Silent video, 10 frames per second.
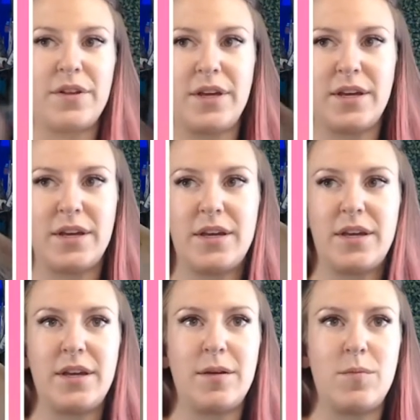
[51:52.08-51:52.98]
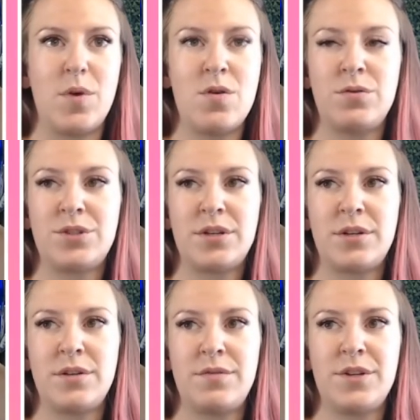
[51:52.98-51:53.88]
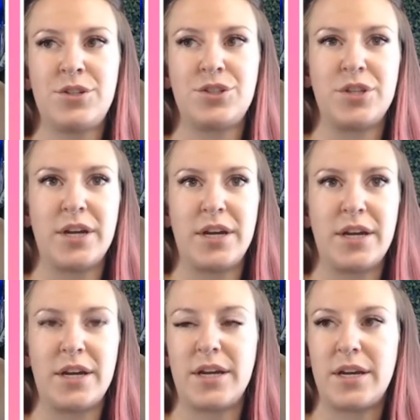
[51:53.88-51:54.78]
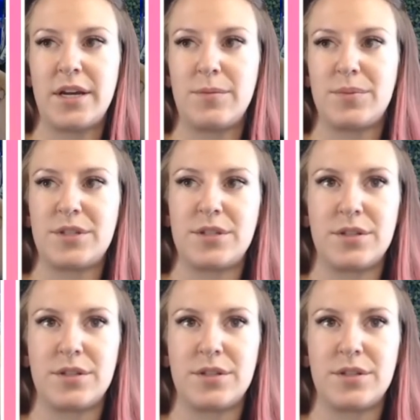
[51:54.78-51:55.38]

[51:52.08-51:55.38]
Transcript: in most of the shapes.